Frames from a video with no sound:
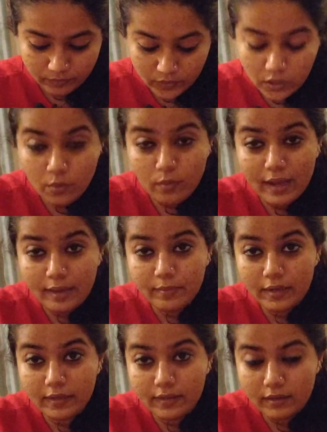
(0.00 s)
your vibe.
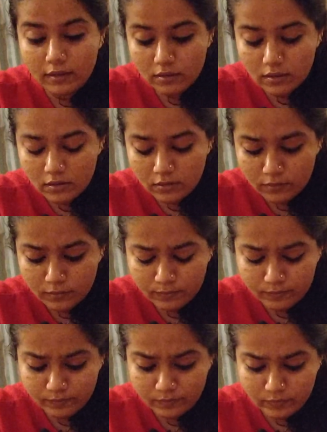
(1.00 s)
And I think
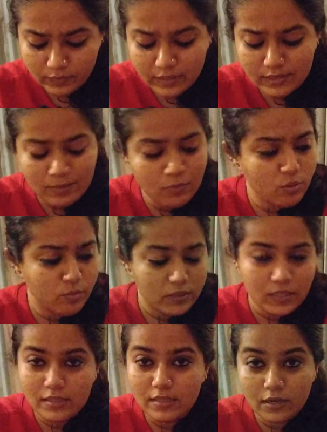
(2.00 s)
next time
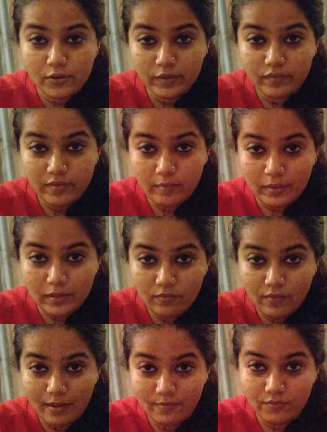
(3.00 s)
onwards I'll start doing the feminine
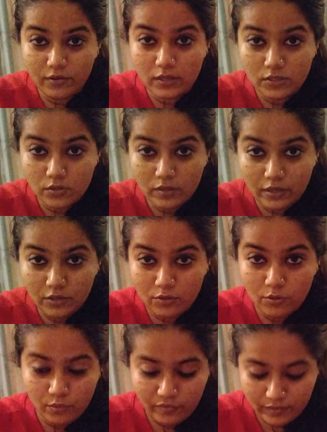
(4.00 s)
vibe first, so that
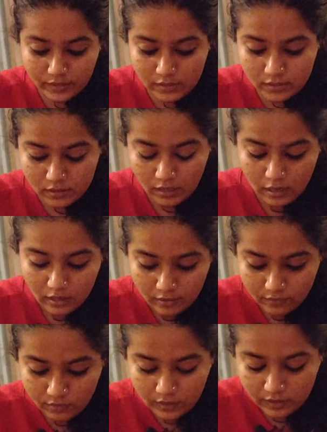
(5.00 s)
you know if it's
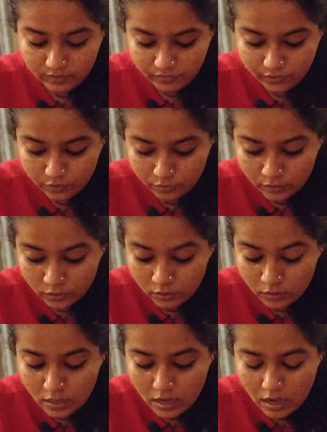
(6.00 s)
the reading for you or no.
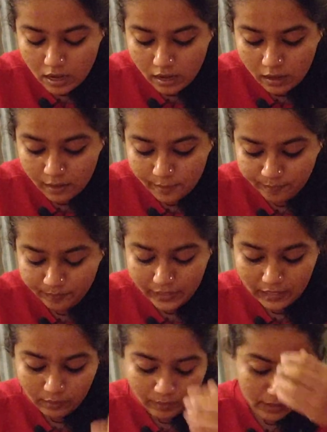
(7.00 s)

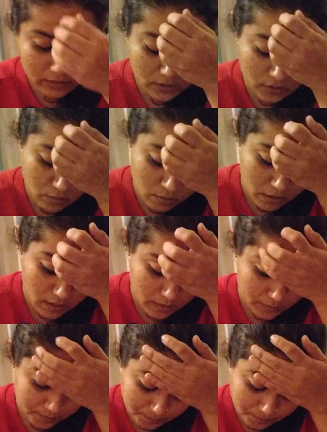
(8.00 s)
Anyway, so